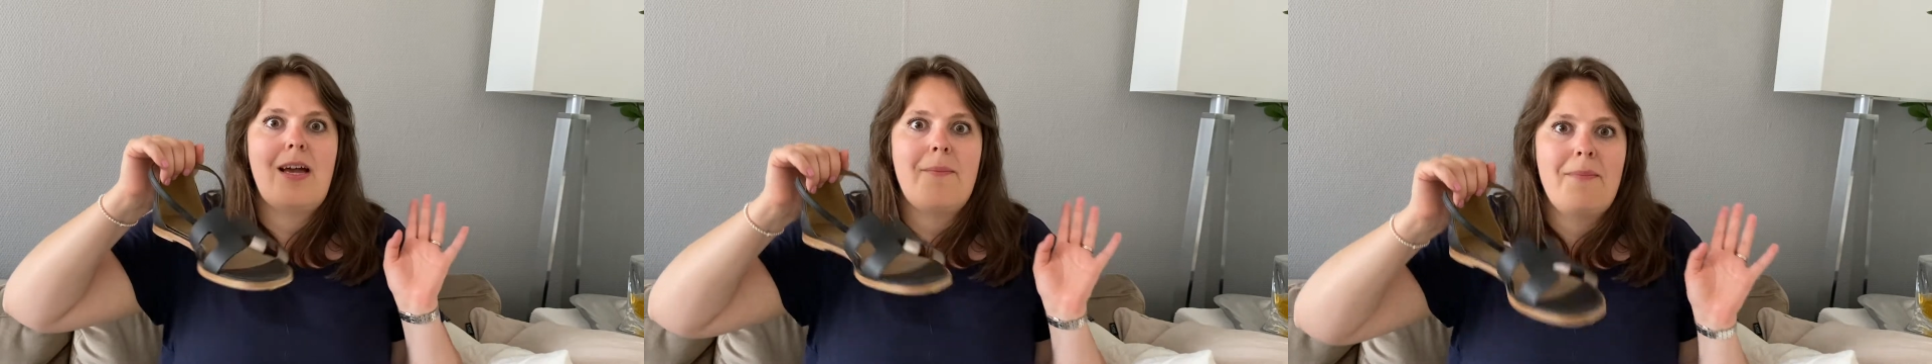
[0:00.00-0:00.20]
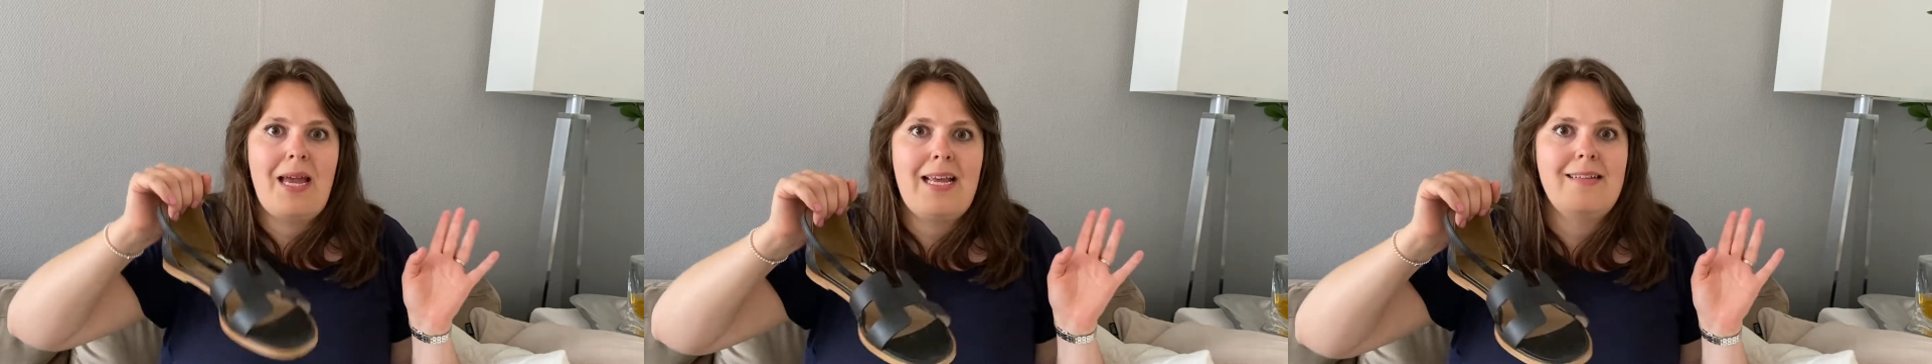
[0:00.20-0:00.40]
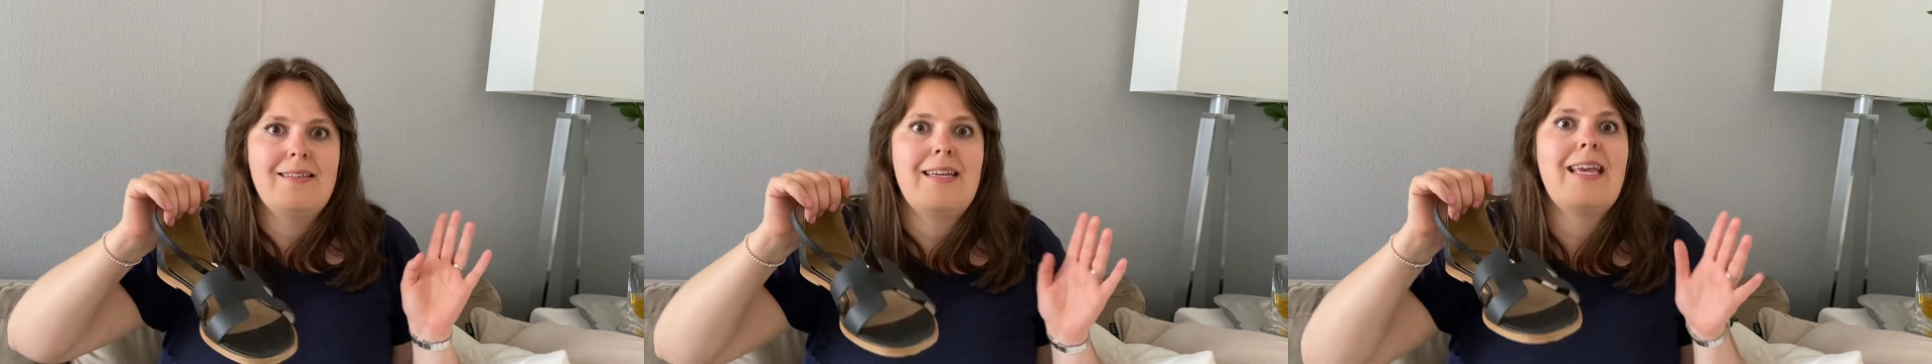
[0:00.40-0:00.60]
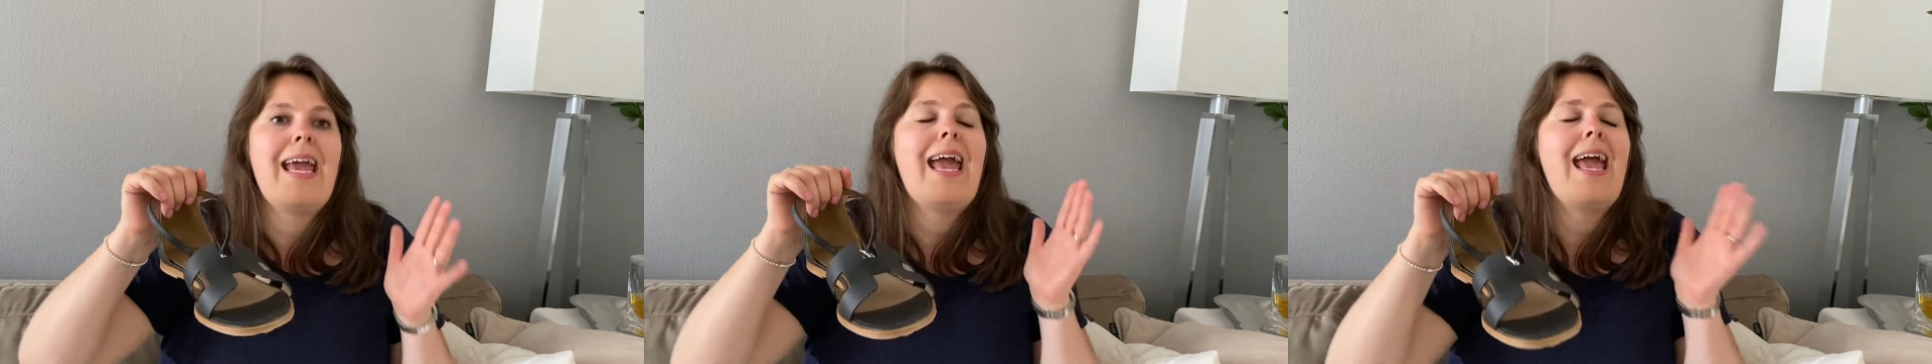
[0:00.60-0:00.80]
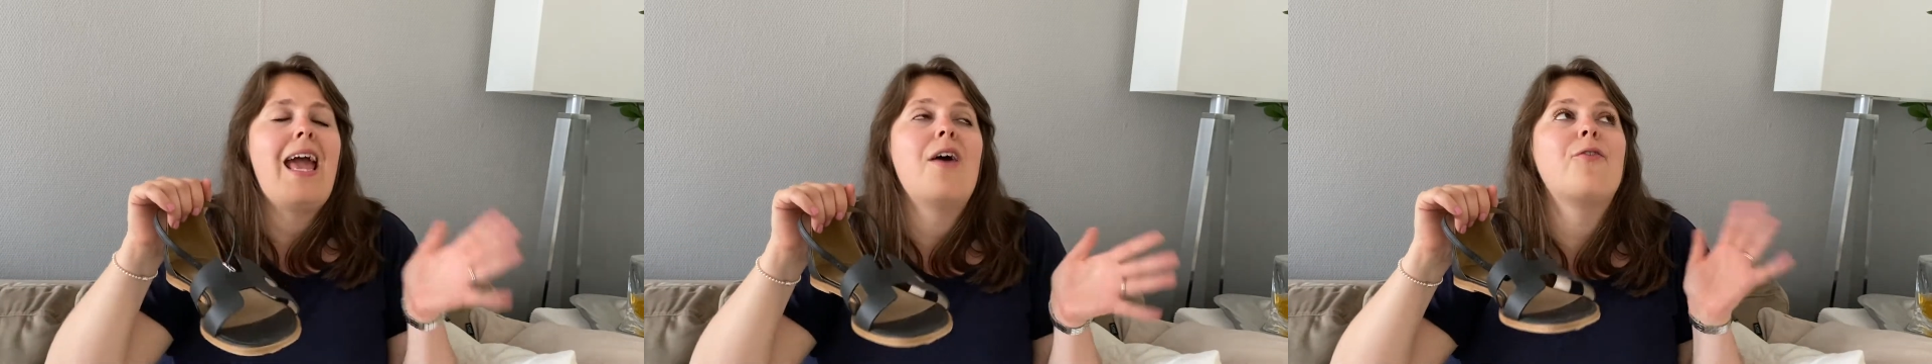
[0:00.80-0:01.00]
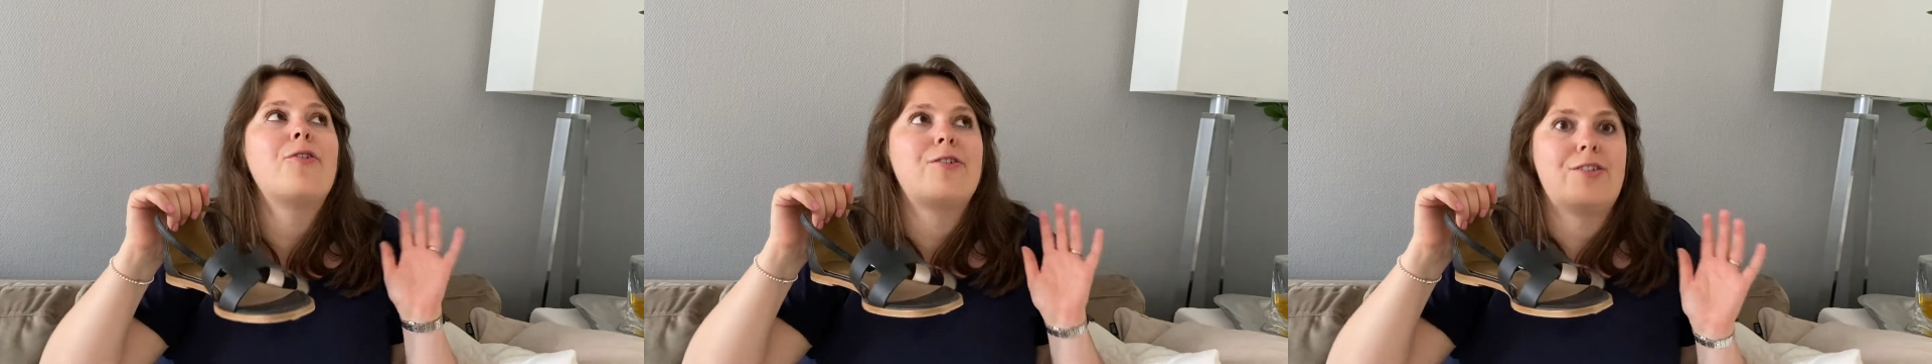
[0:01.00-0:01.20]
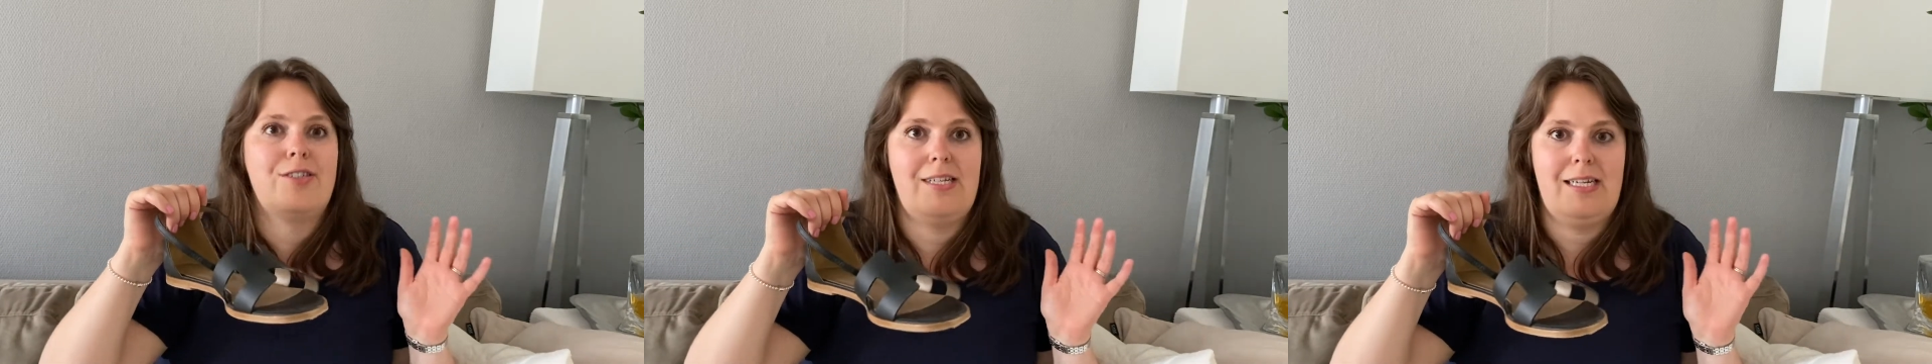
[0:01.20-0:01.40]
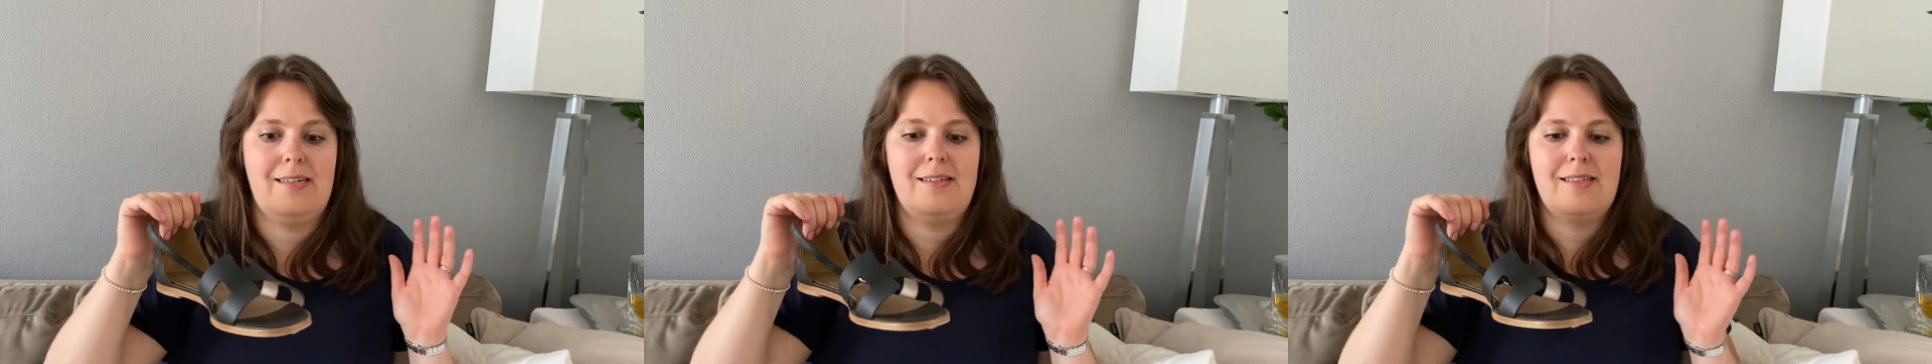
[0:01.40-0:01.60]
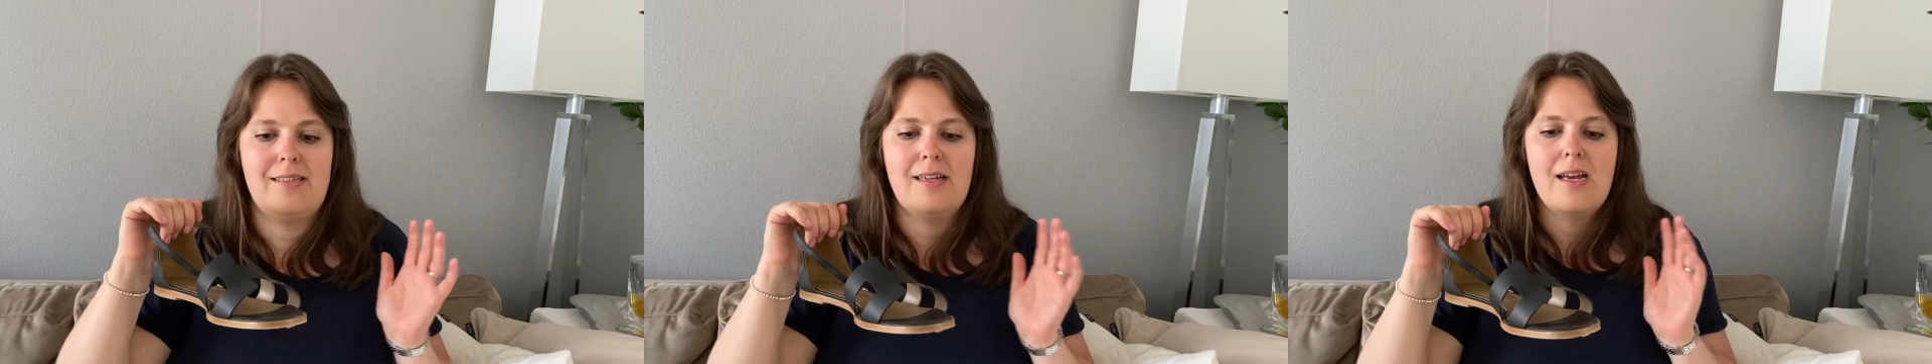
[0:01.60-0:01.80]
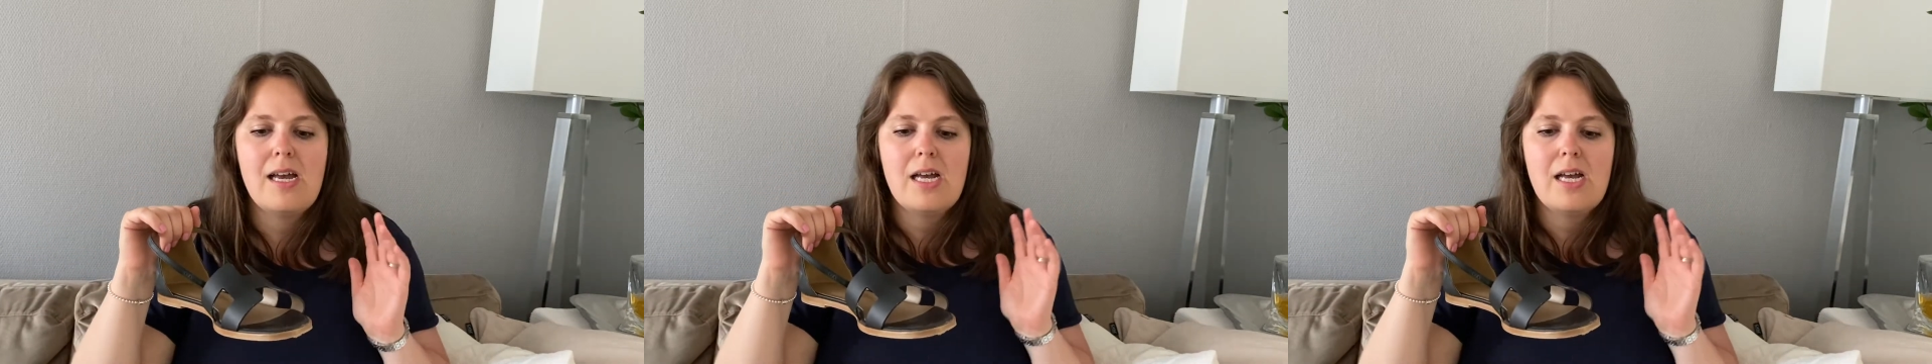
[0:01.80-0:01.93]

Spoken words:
amazing ever since.